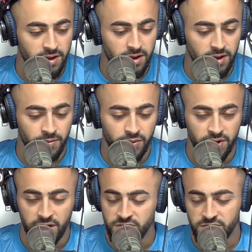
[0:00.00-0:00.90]

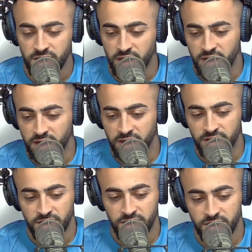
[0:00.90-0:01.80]
but
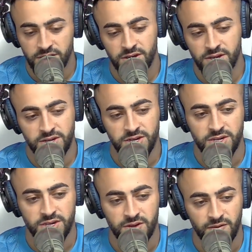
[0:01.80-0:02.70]
it's
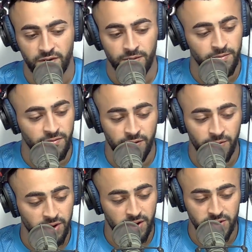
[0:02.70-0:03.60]
just from
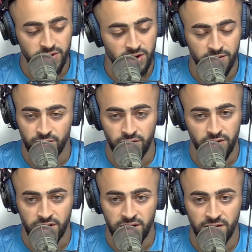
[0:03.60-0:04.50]
when I was young, bro.
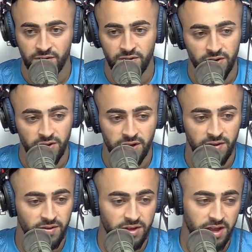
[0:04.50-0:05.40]
I never
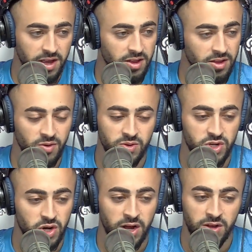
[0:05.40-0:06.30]
even, like, there was
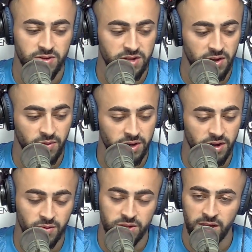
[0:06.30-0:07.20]
trials that I went
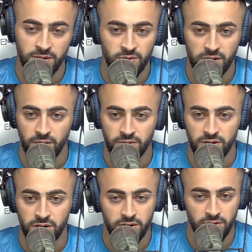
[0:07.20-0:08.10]
on with teams when I was
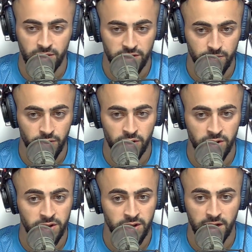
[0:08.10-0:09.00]
younger, when I was
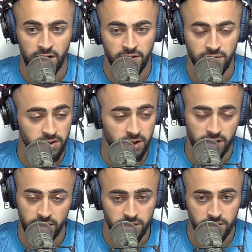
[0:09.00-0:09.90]
balling,
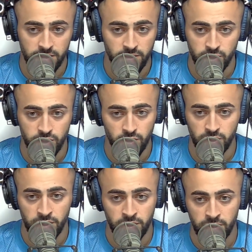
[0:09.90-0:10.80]
that was told
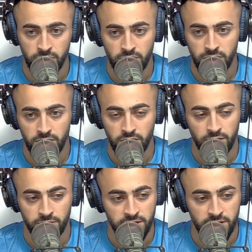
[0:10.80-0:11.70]
no. You know
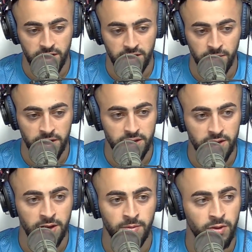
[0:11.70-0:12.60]
what I'm saying? I didn't make the
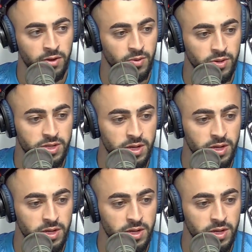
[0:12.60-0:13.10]
team, or there was